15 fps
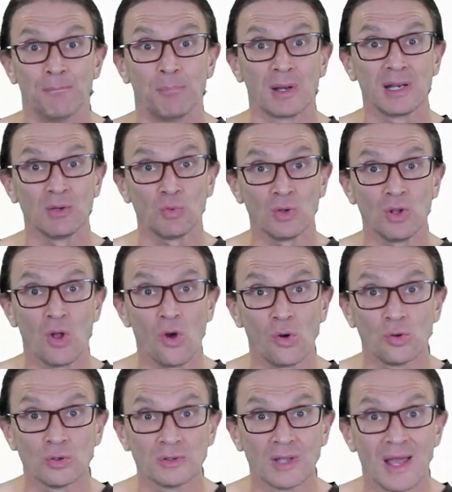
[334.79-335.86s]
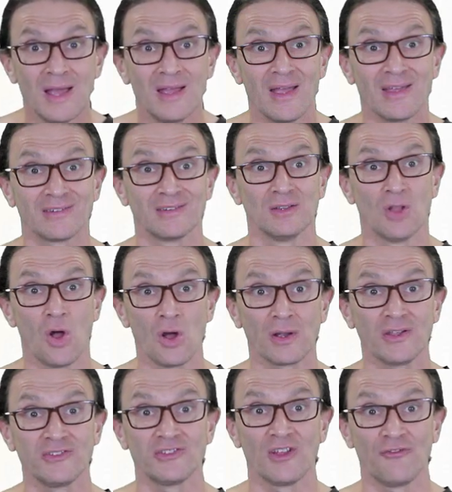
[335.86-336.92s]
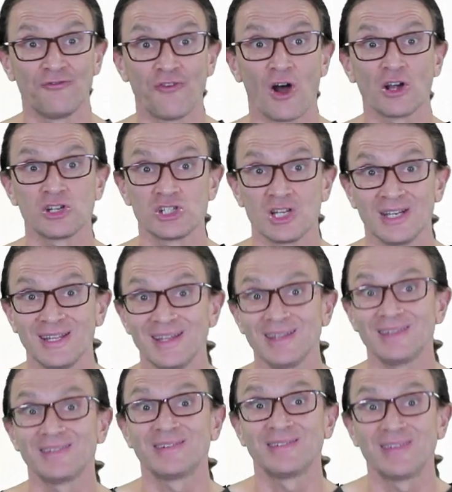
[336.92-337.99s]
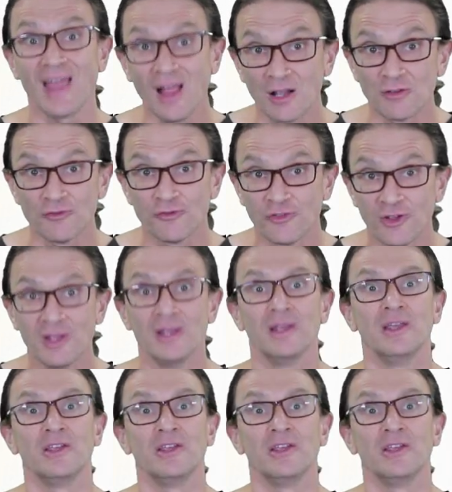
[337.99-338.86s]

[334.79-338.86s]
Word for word: but it will hold as long as the function itself